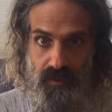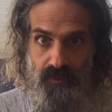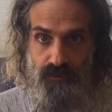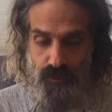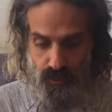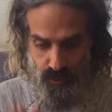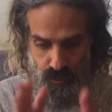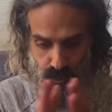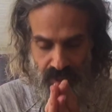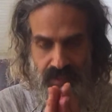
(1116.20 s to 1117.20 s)
For
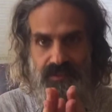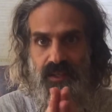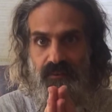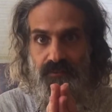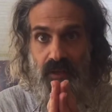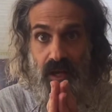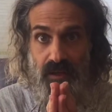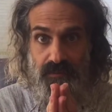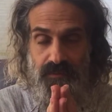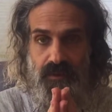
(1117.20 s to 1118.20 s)
through that self-love,
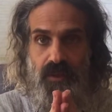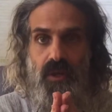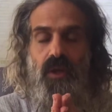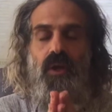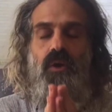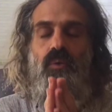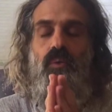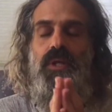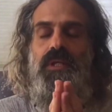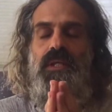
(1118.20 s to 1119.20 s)

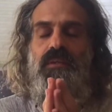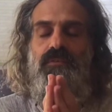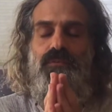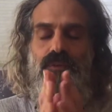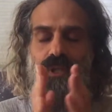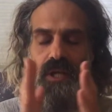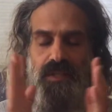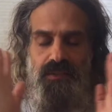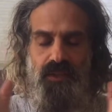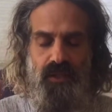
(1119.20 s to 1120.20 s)
we can free
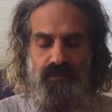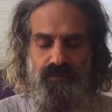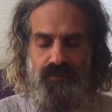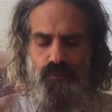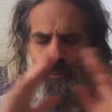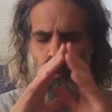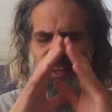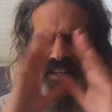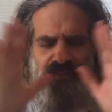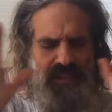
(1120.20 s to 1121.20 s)
ourselves from
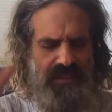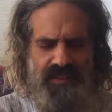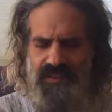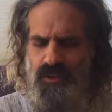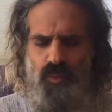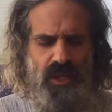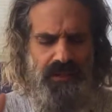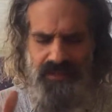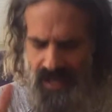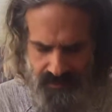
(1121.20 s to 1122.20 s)
whatever it is that we are
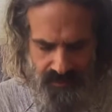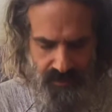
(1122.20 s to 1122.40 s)
not